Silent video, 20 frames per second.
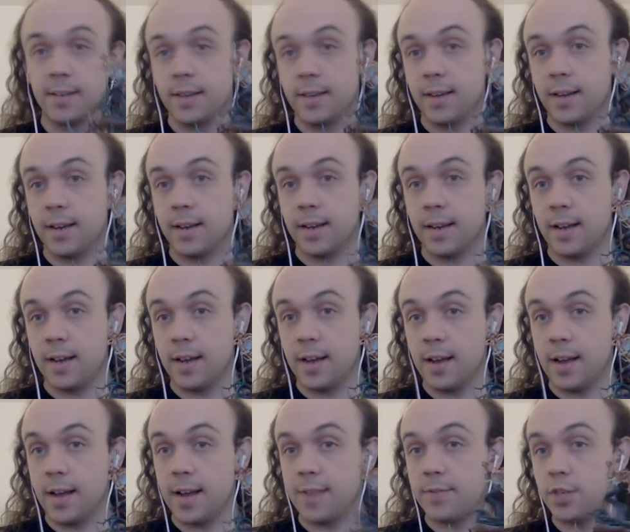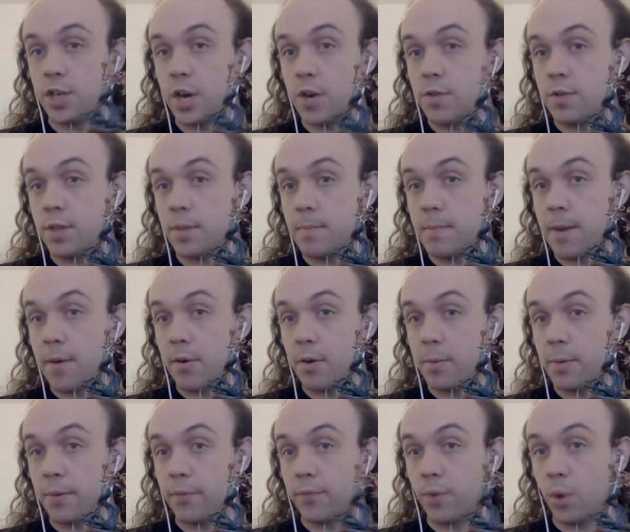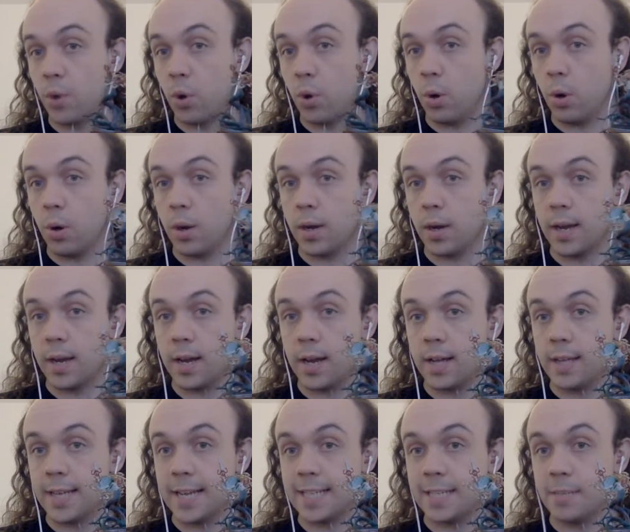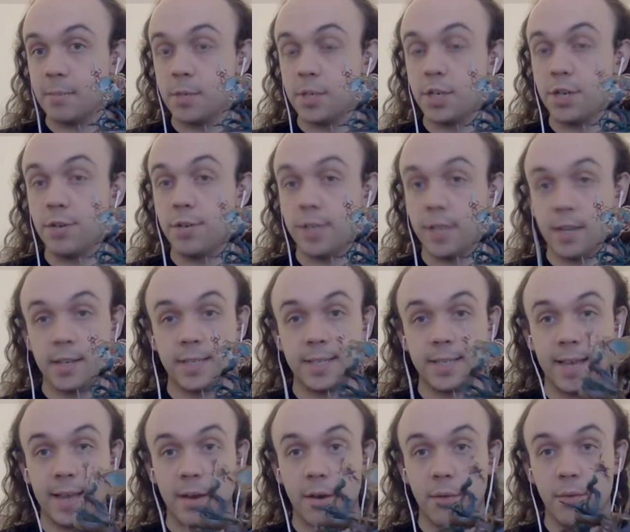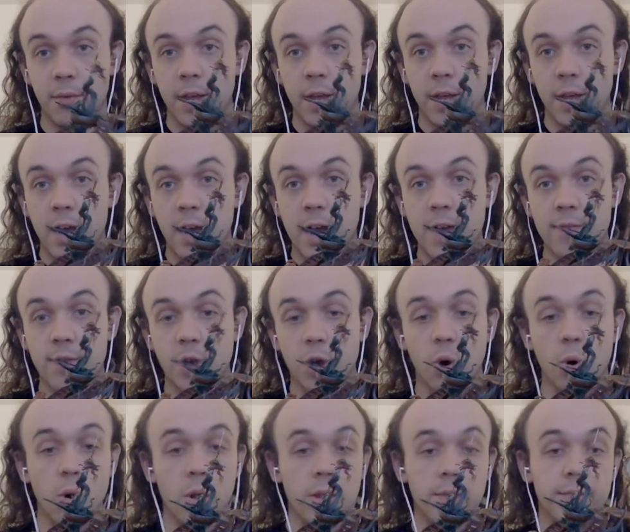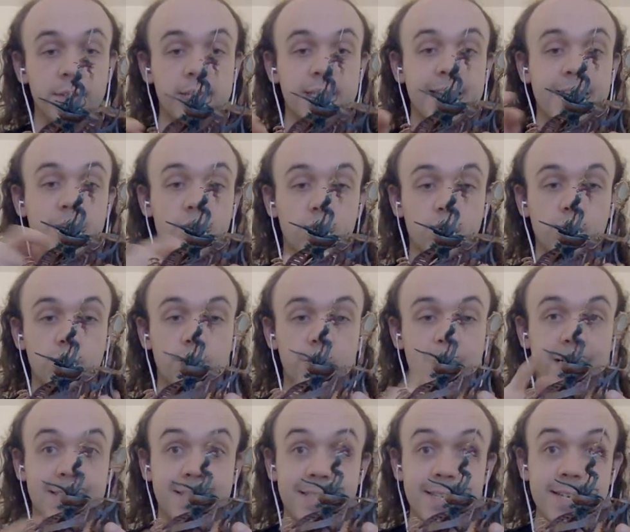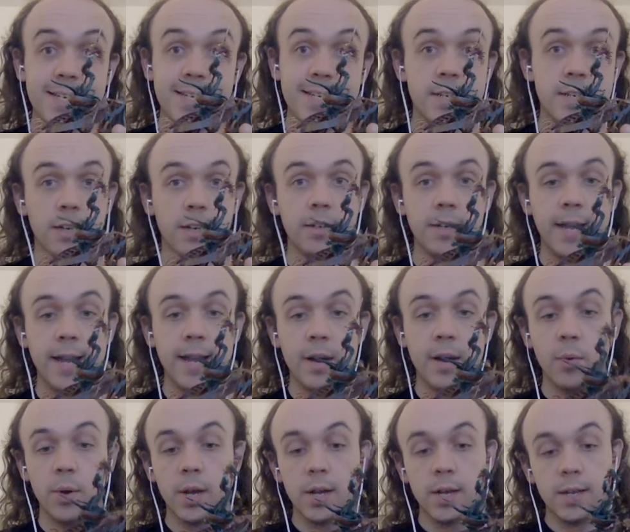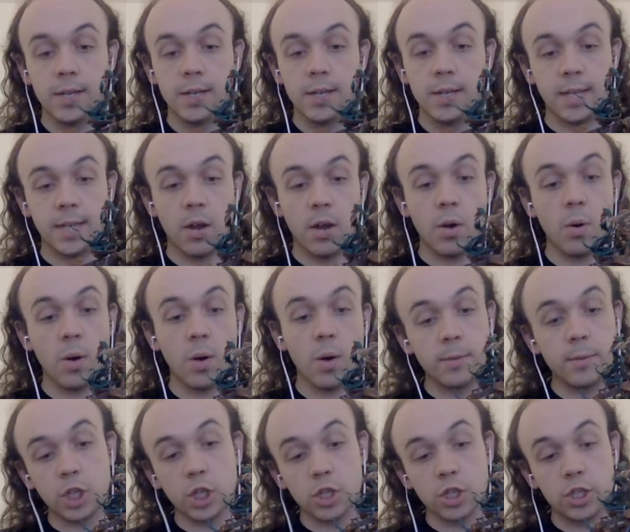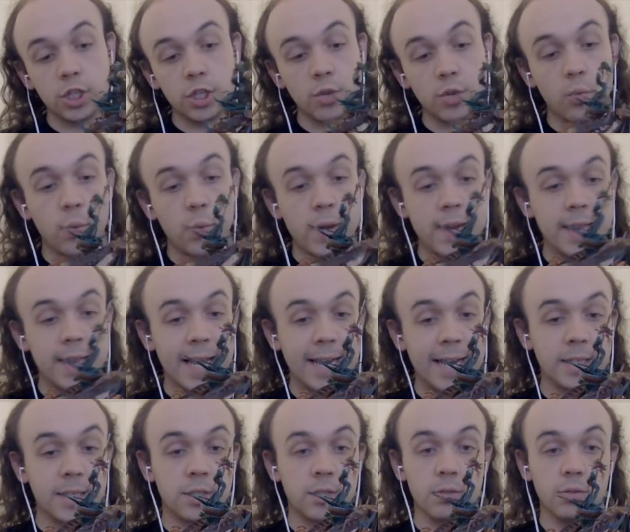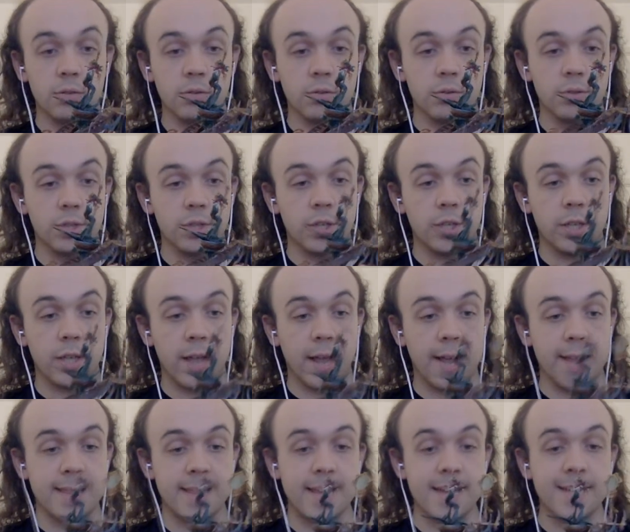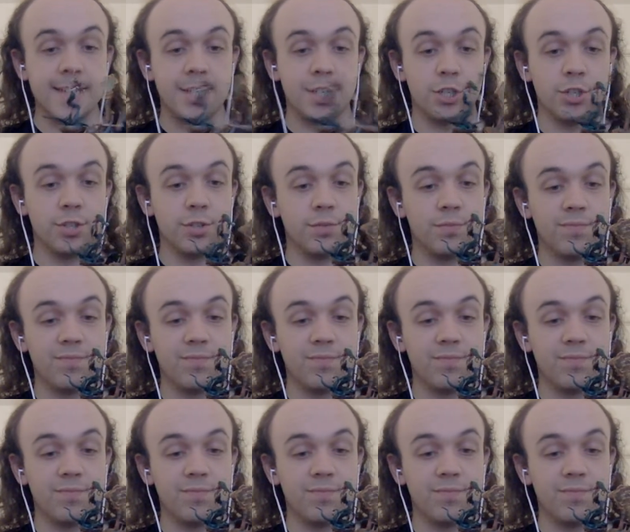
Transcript: I've showed the mirror before. There's the Medusa herself. I've got all of the central chassis done now. So I'm just onto the wheel axles, and then it's just